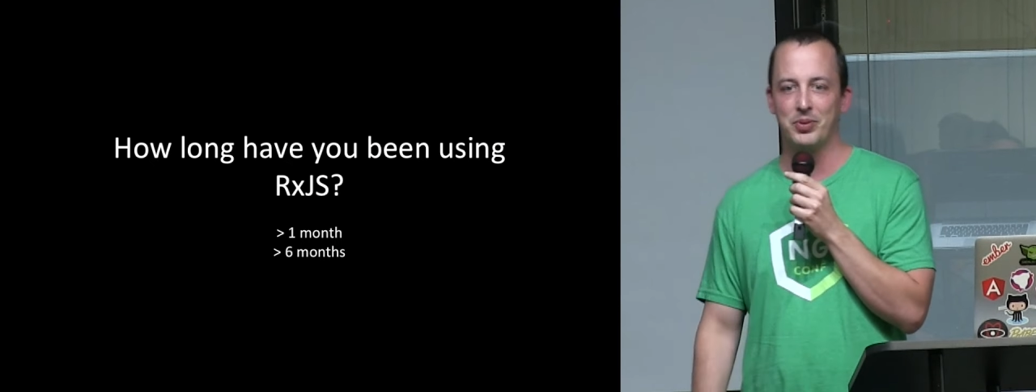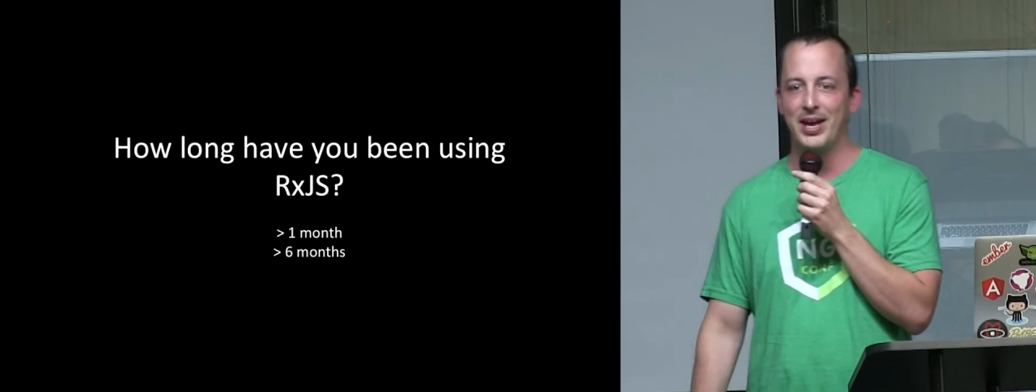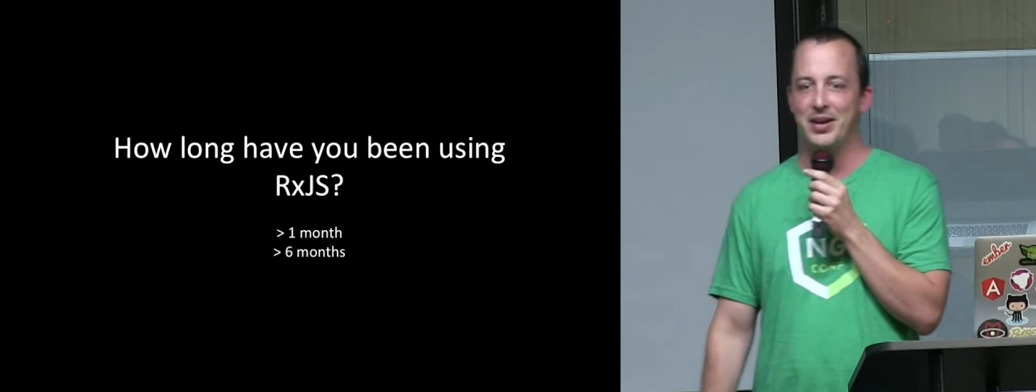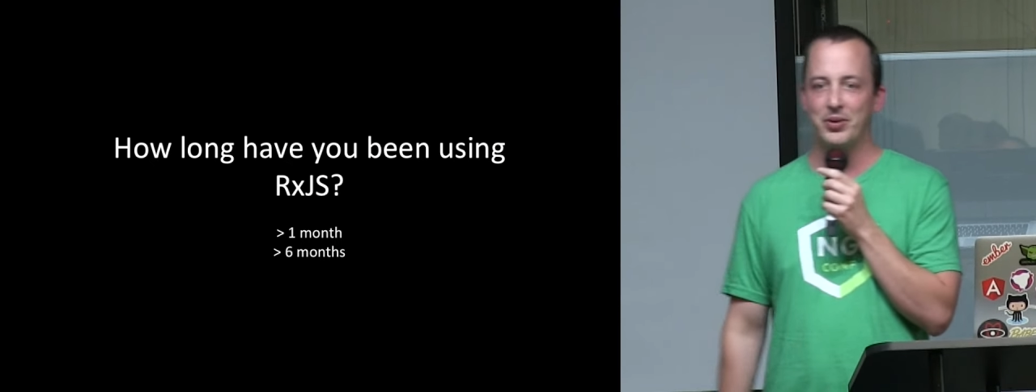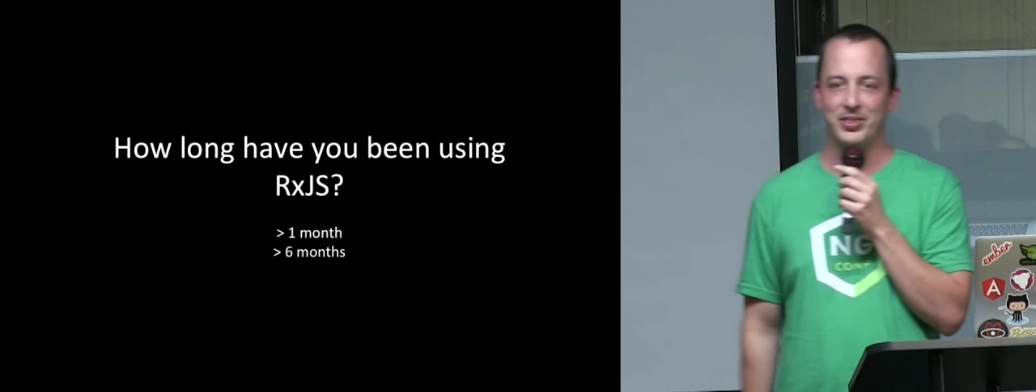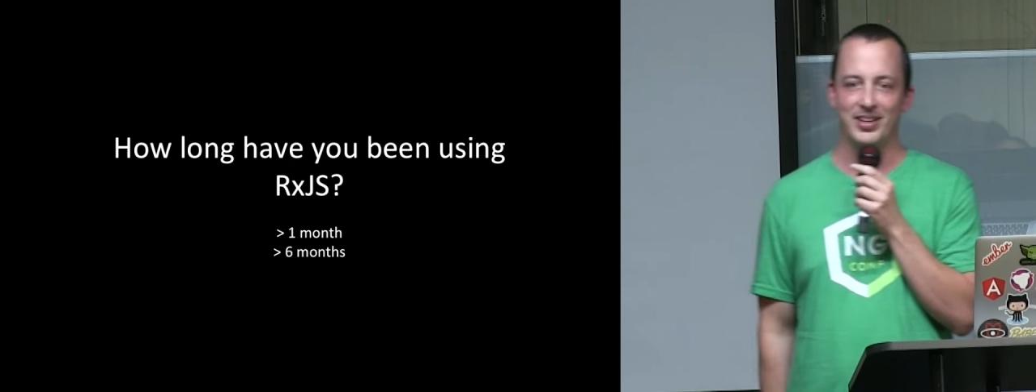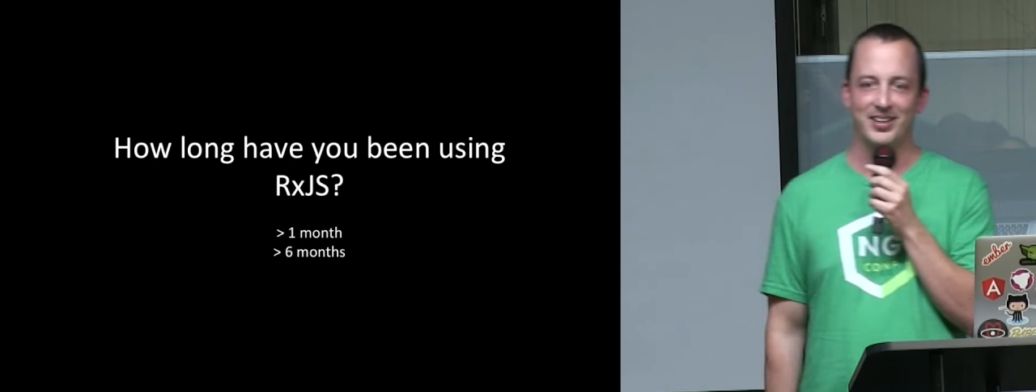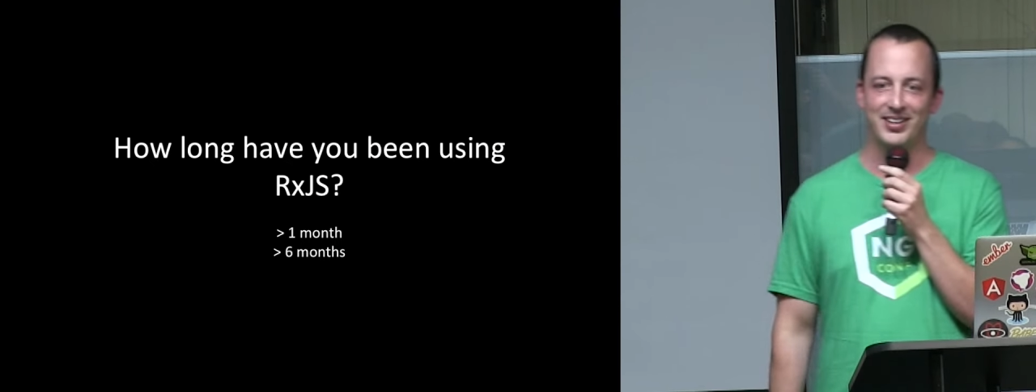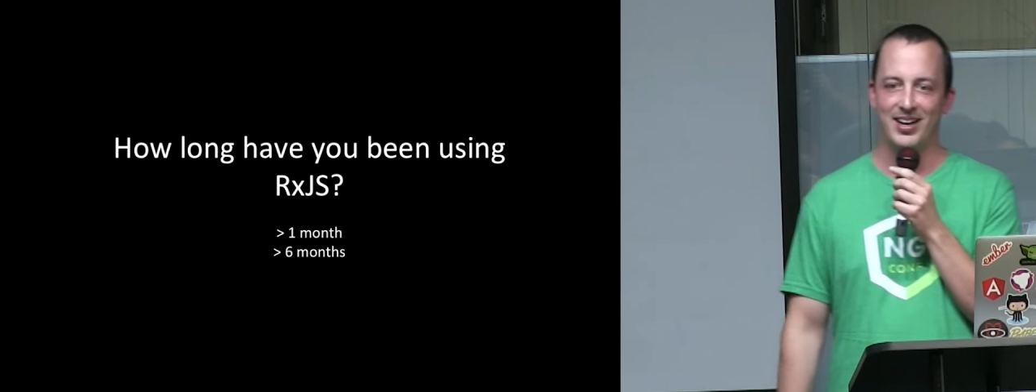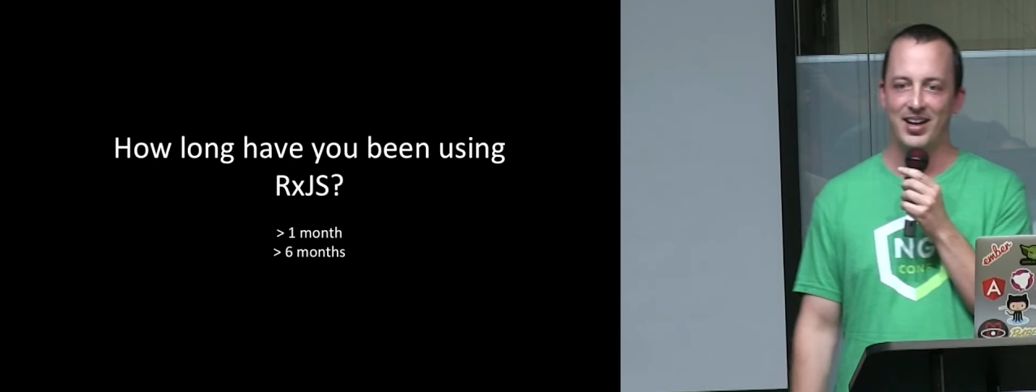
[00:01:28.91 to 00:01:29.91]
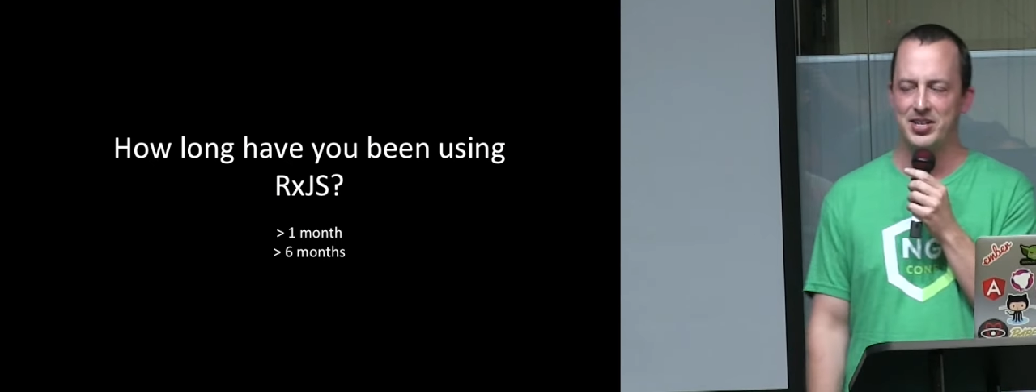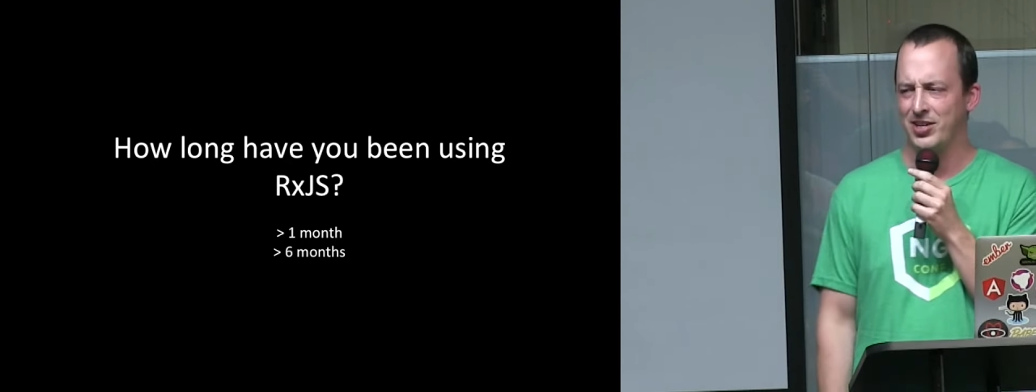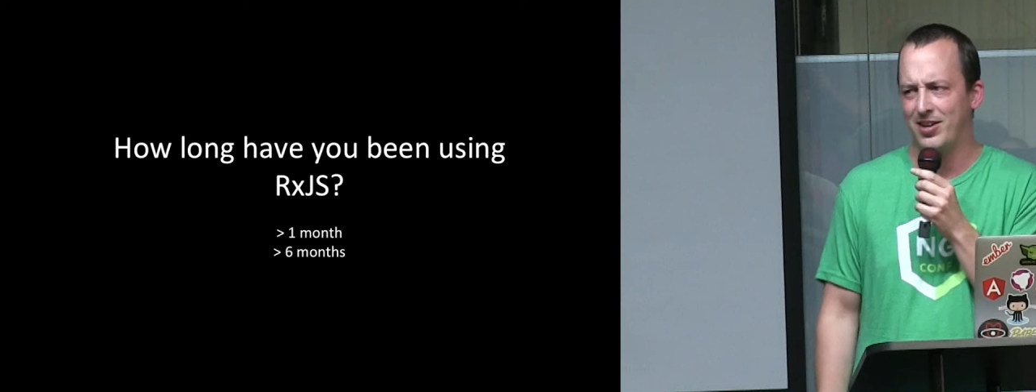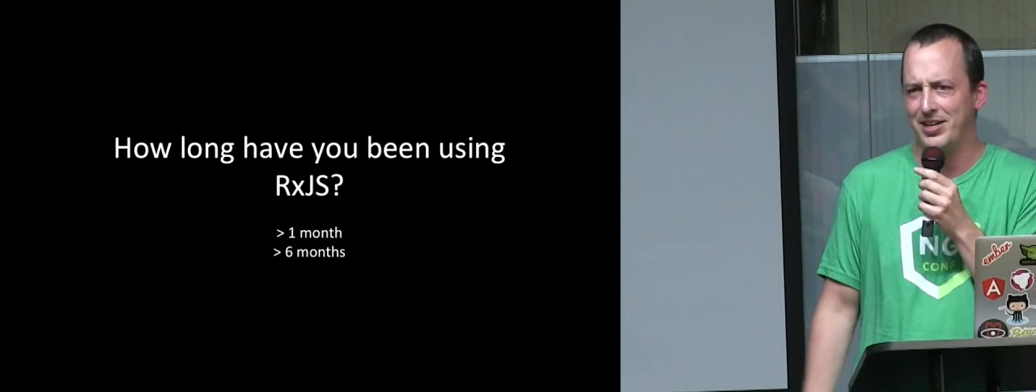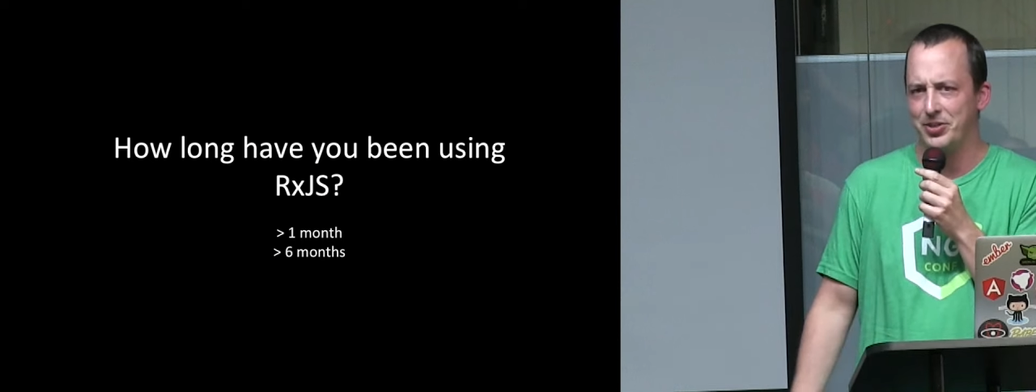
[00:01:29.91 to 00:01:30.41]
Playing with it. Yeah,
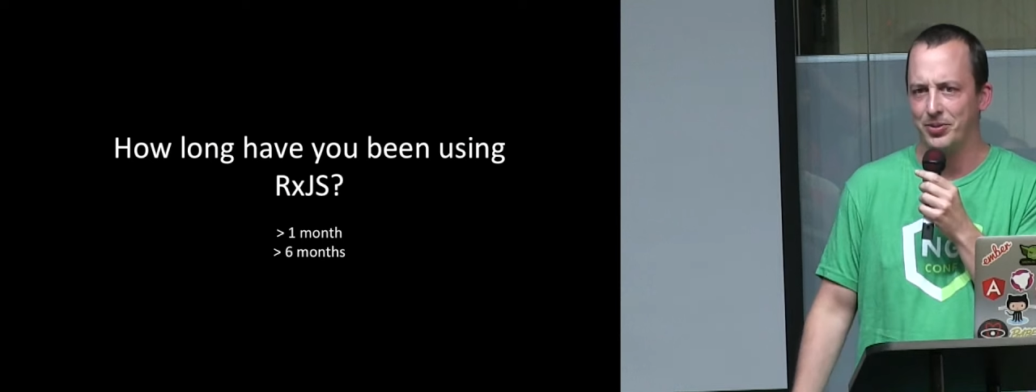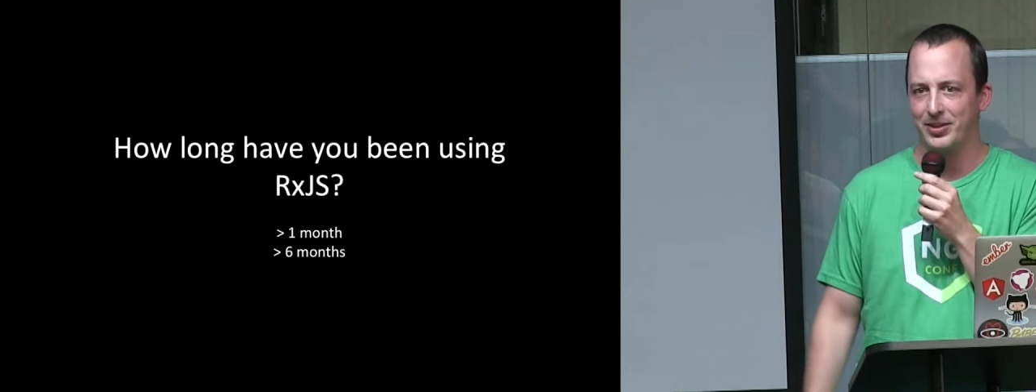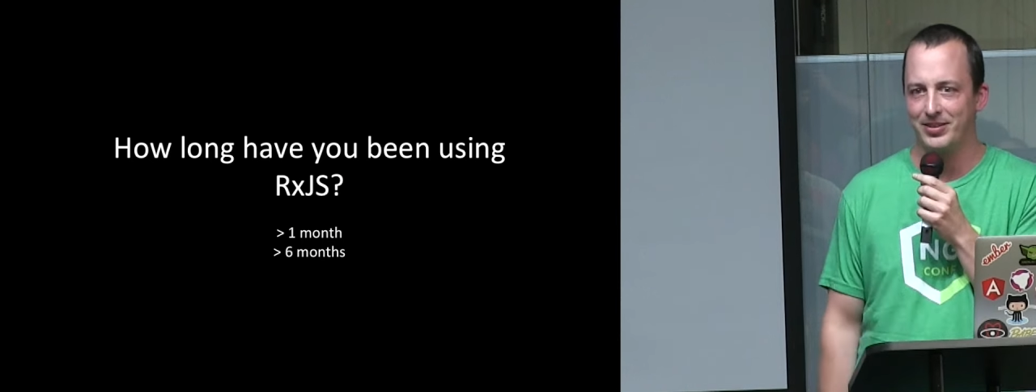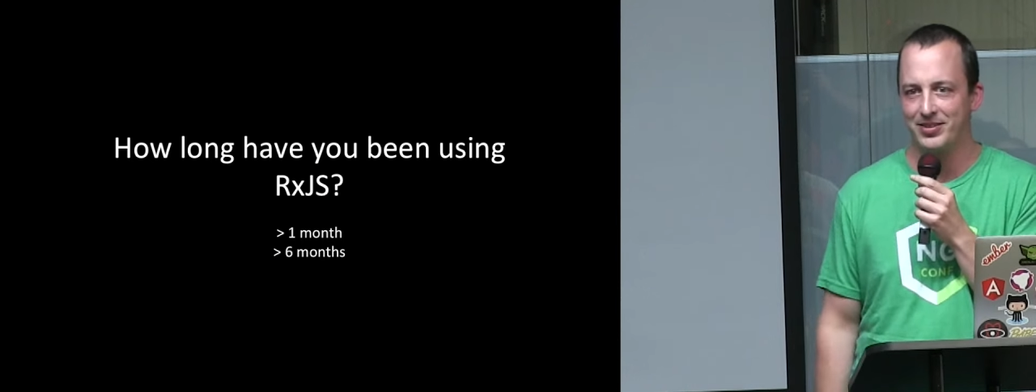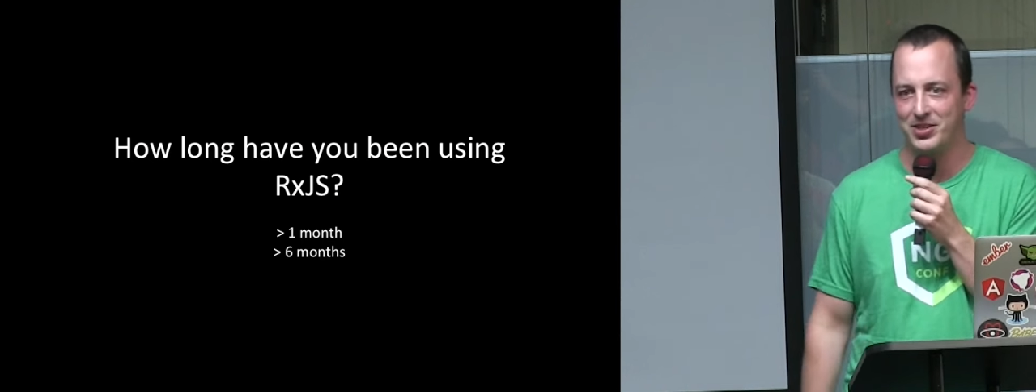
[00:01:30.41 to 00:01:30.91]
that's all I do with it.